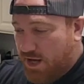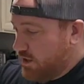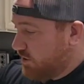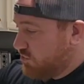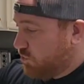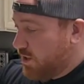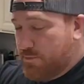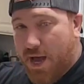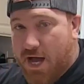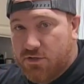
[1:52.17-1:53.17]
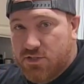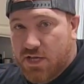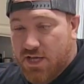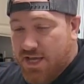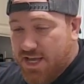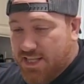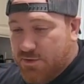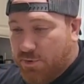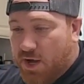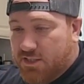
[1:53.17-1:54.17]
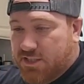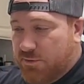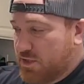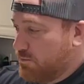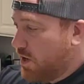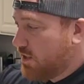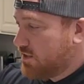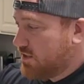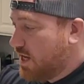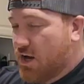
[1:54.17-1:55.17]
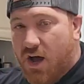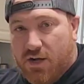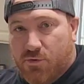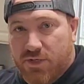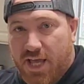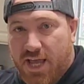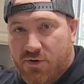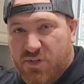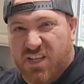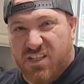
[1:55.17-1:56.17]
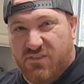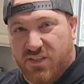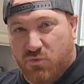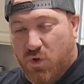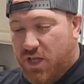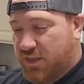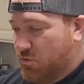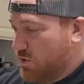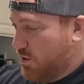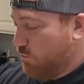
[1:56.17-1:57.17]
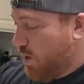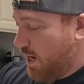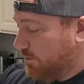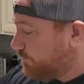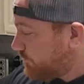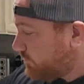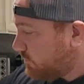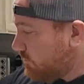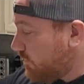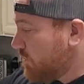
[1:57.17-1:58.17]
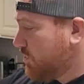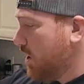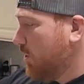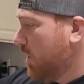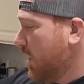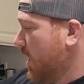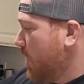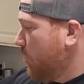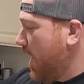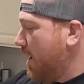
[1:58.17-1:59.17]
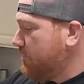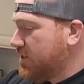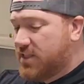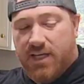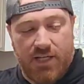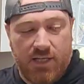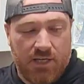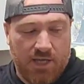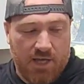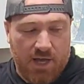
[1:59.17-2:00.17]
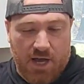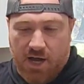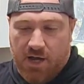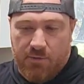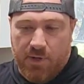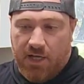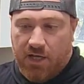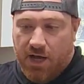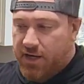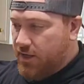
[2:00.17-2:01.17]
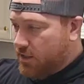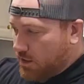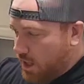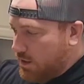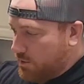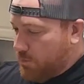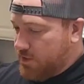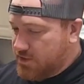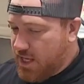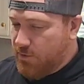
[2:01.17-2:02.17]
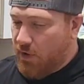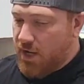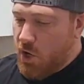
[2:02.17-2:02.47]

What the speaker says: 120 pounds in the box here, but the box is kind of awkward to handle because of its width and weight. So we have the sink. I got it here, got it up on the table. I